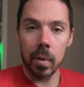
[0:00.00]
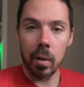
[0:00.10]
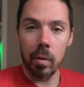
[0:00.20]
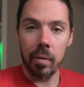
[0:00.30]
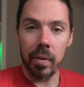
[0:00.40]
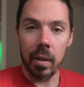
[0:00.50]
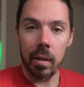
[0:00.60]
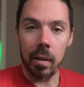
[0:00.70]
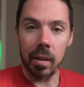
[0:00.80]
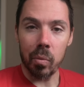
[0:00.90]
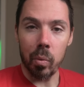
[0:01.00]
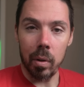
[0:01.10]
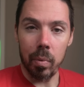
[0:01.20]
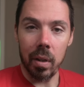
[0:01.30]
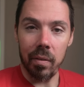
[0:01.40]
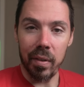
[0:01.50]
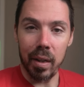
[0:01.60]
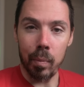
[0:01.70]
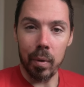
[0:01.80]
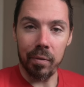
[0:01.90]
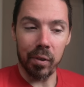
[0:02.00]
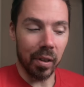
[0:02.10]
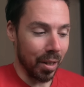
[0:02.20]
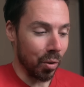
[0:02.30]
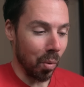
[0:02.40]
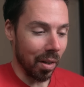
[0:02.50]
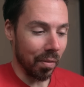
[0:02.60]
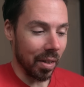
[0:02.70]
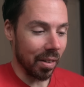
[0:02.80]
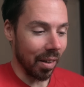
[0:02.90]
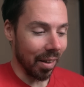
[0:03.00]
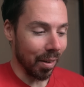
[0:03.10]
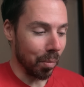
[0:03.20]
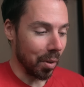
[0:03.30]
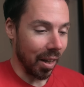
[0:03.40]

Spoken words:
So affiliate links will be available for each one of these items.